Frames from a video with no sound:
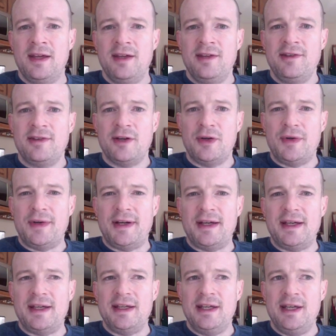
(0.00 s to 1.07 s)

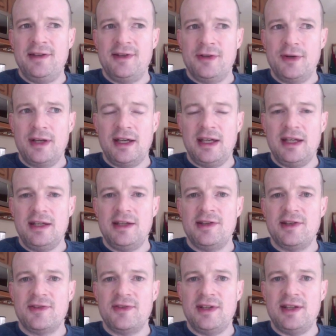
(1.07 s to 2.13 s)
So it's okay.
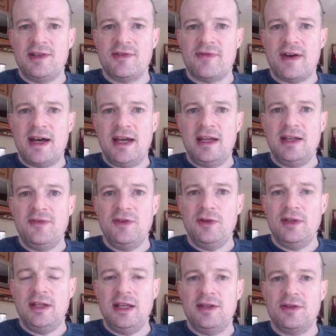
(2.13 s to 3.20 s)
It's fine if you
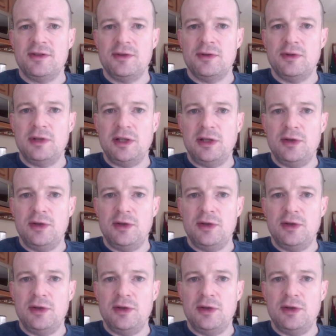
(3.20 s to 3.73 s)
need to